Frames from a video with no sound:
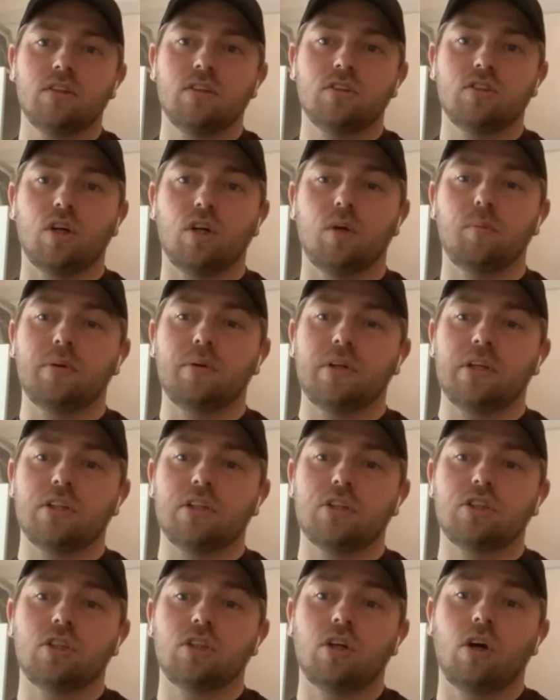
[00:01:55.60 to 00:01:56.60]

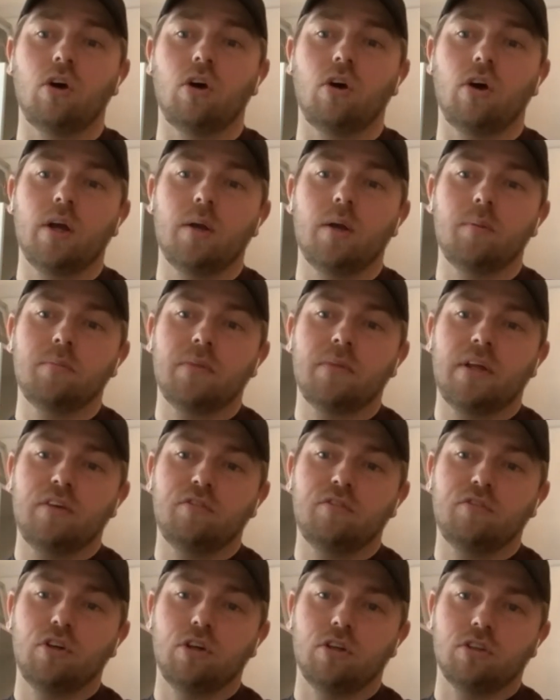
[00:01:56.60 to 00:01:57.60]
halfway back,
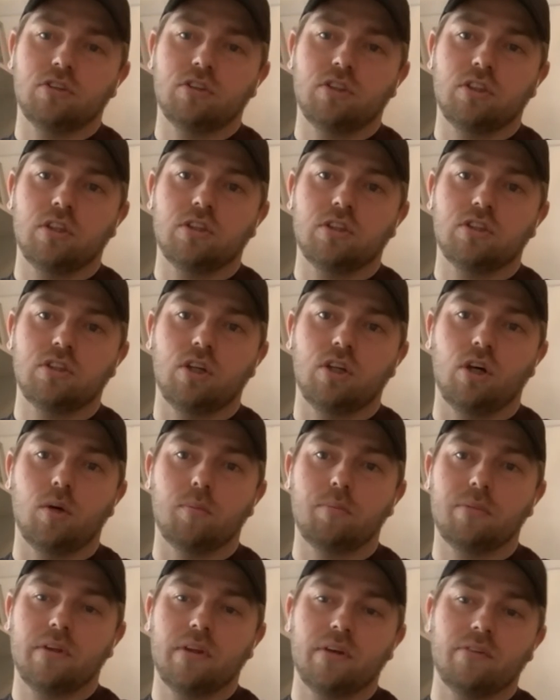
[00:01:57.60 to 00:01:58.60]
so by the time they've
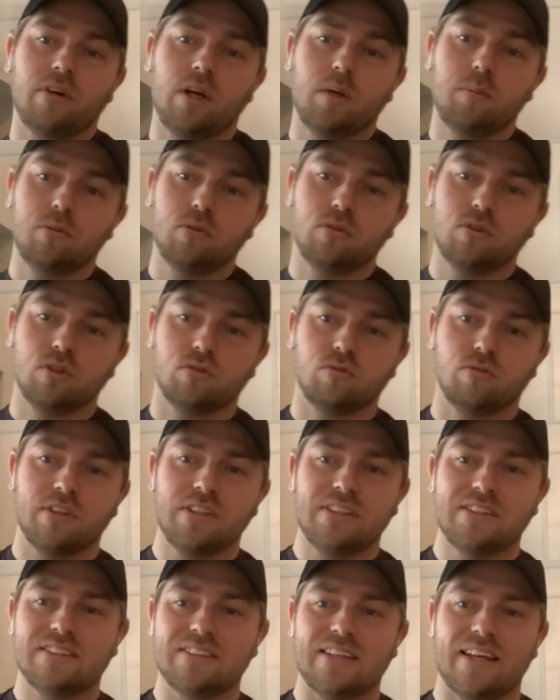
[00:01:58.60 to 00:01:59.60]
got to the top,
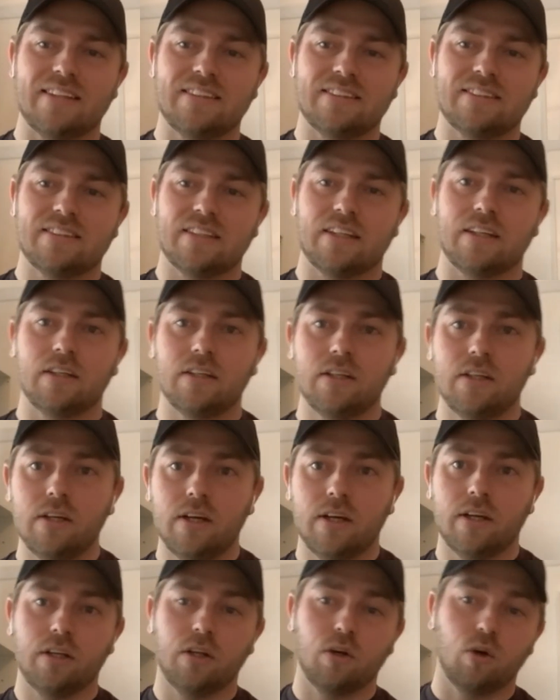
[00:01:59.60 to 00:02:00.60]
they're able to
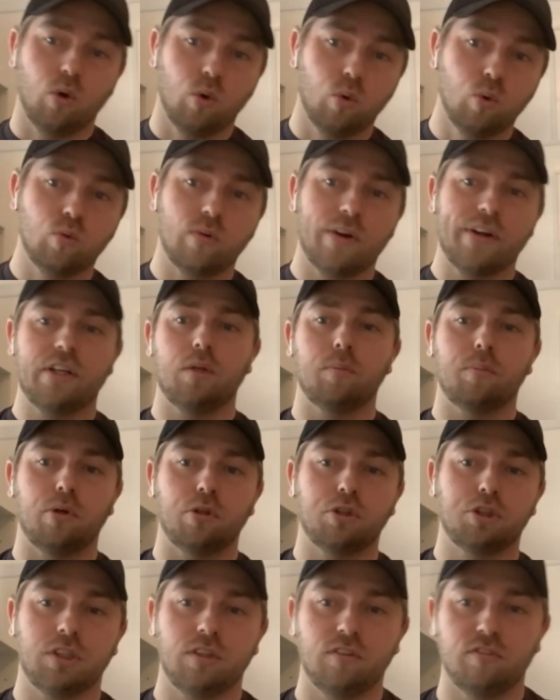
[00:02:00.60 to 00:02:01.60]
recenter and they're
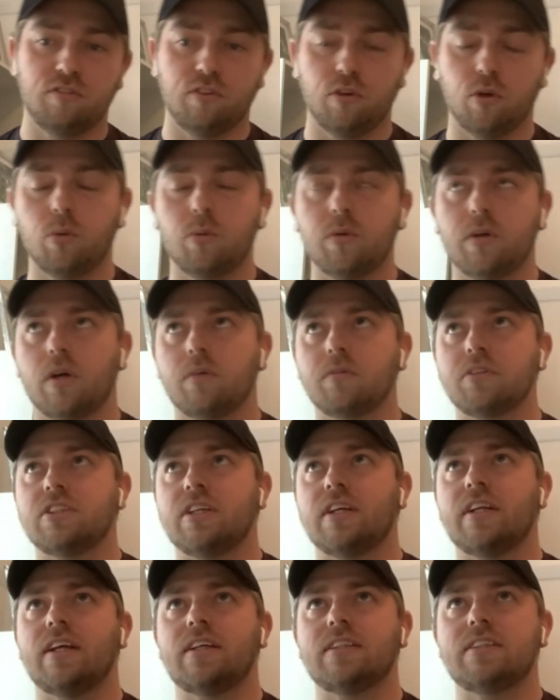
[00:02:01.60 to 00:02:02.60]
already pushing forward. I
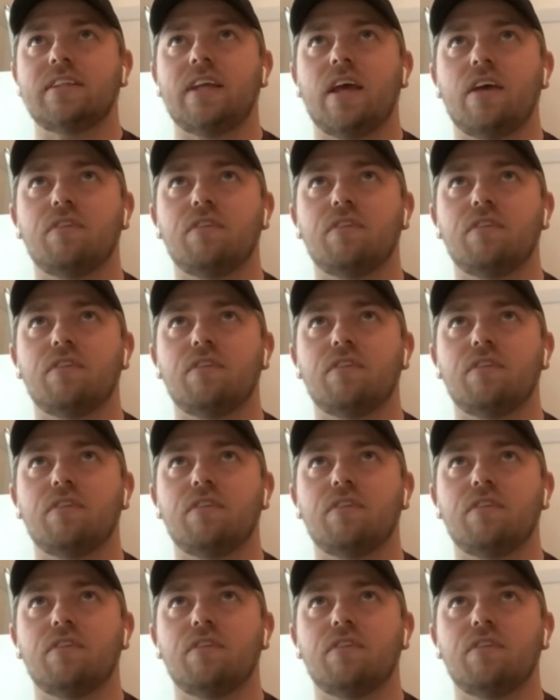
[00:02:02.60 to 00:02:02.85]
would say that's